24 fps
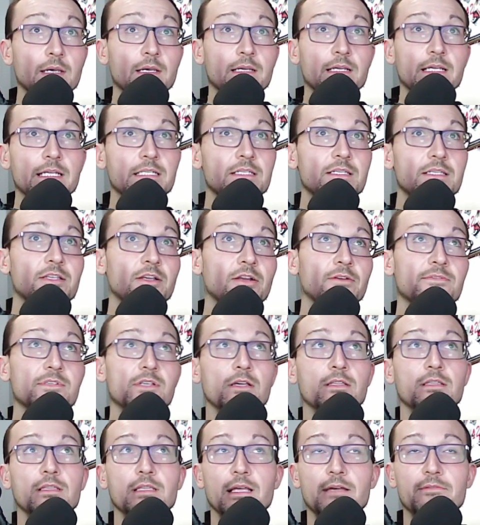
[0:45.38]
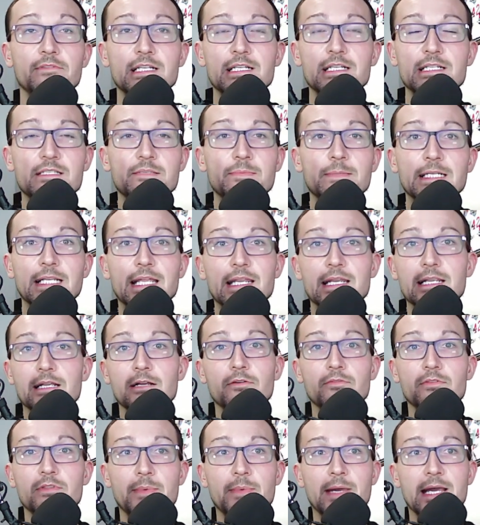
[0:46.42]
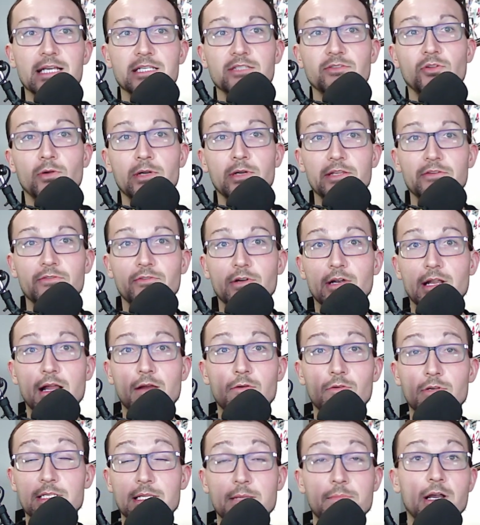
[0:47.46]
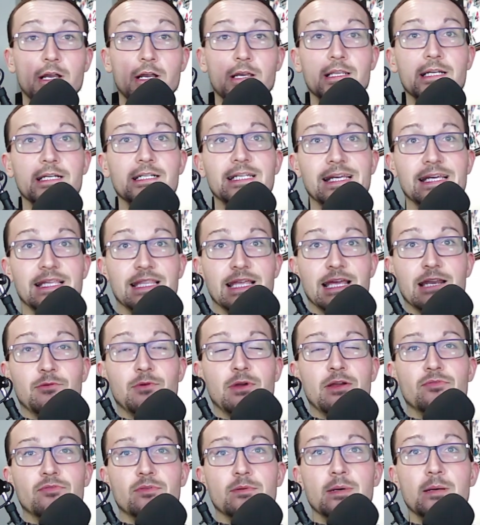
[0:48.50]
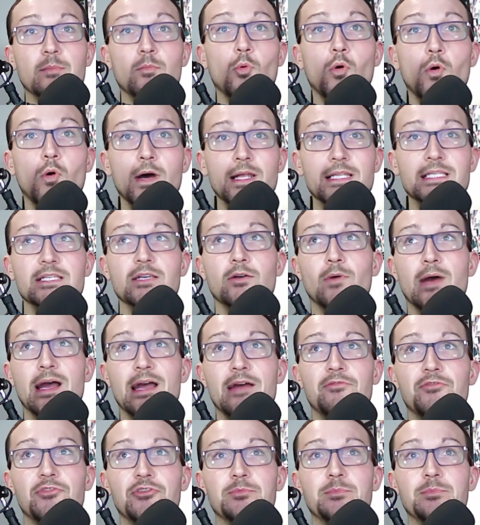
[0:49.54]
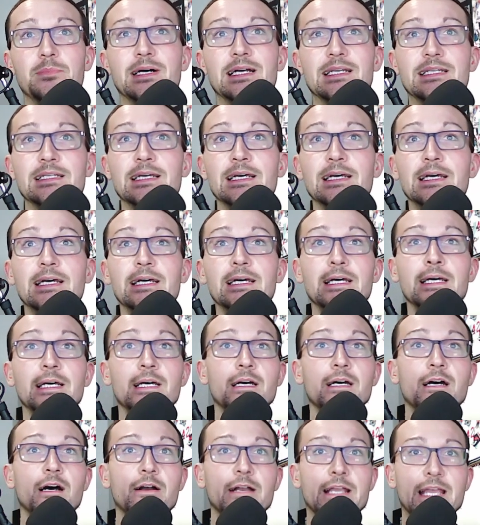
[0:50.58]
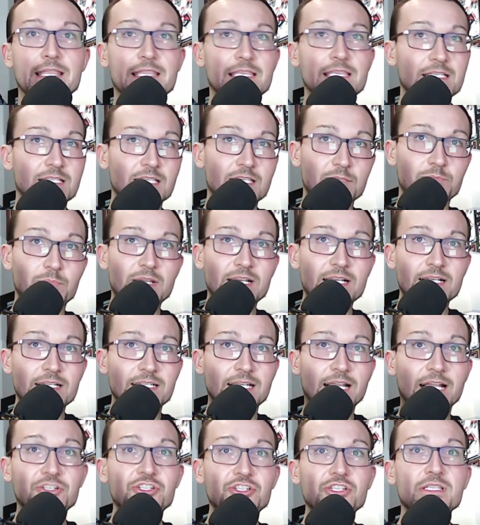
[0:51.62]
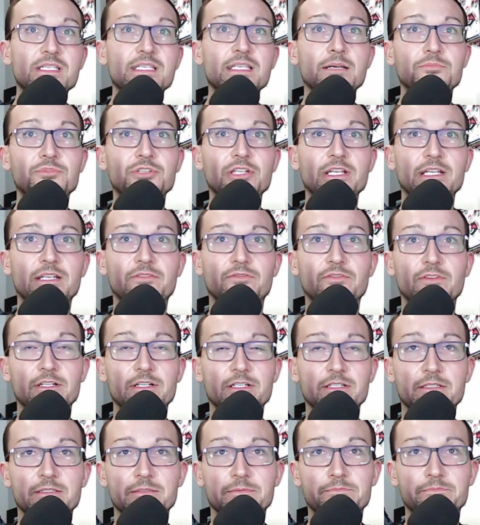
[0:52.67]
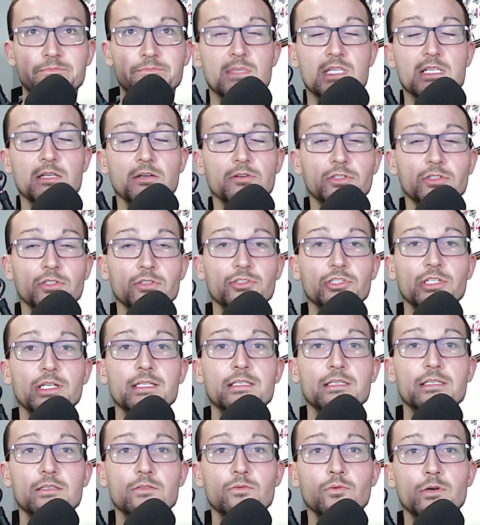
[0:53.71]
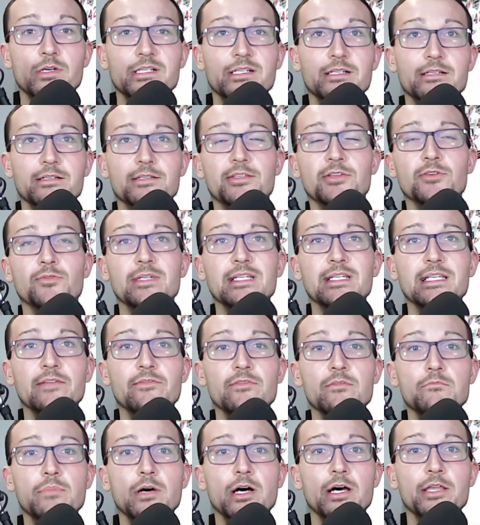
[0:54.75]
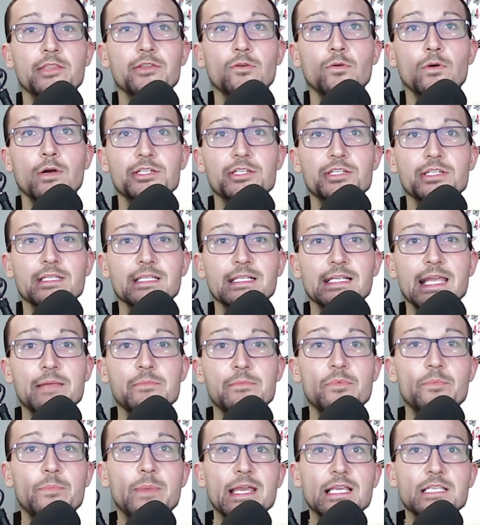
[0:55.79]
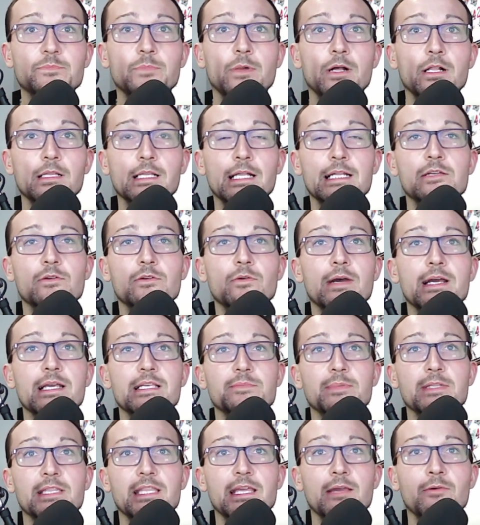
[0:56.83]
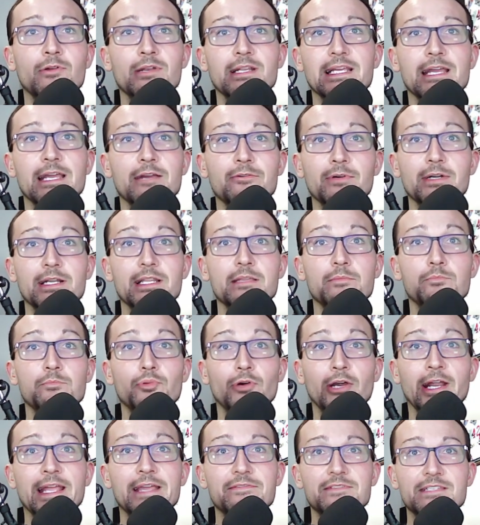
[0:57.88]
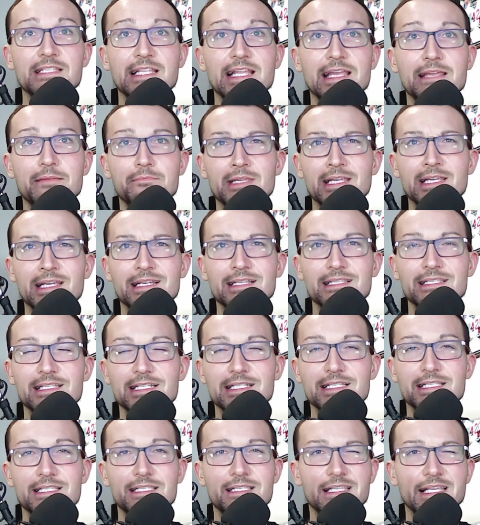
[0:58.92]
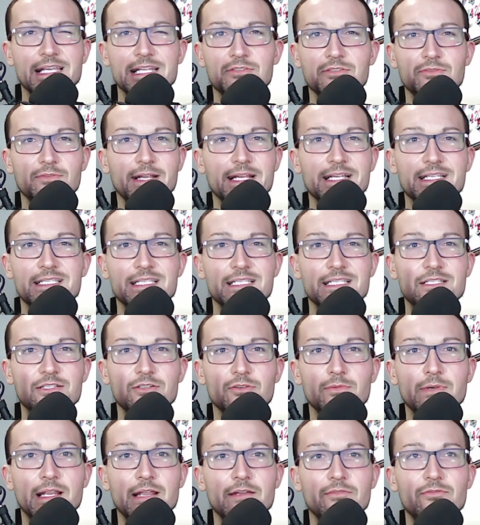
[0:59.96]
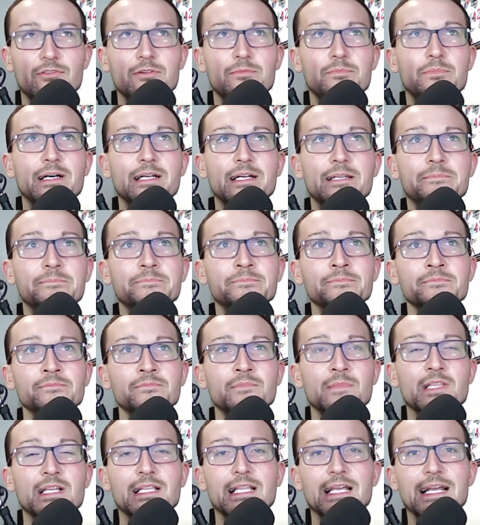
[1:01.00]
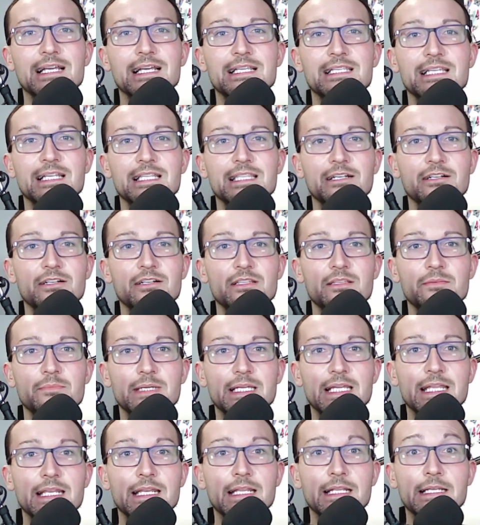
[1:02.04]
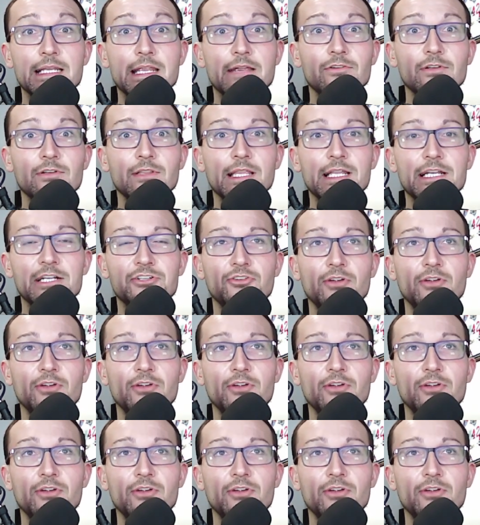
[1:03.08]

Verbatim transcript: he deserves all the love that he's been getting over the past 24 hours. I'm not going to take that away from him whatsoever. But okay, this has been a touchy subject for social justice warriors who wouldn't even bother watching the game of baseball anyways, but they want to get rid of the Braves name because it's it's racist or whatever. But like I said there in the beginning, never let a